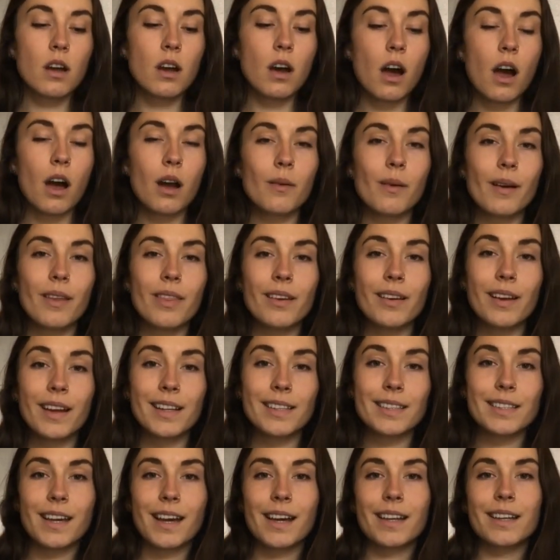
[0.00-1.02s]
Our weather
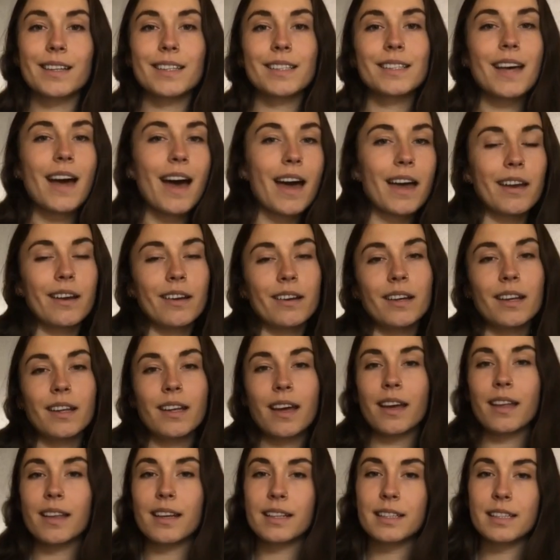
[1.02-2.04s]
gets kind of tired.
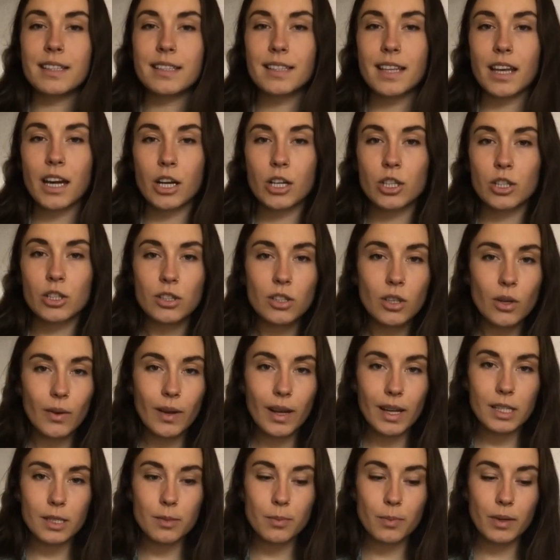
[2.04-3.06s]
I like to say our snow
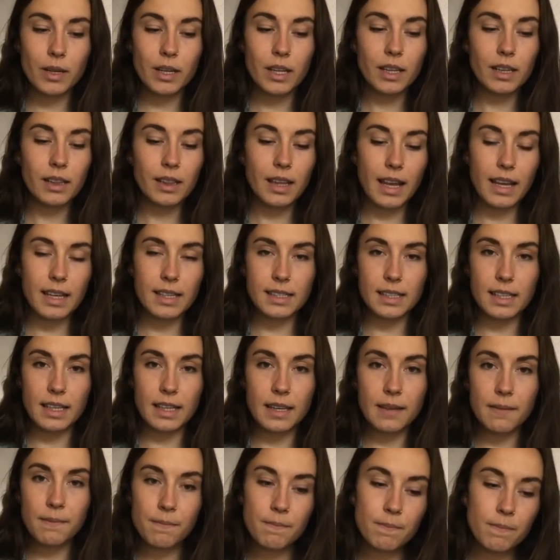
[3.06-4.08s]
gets pretty lazy.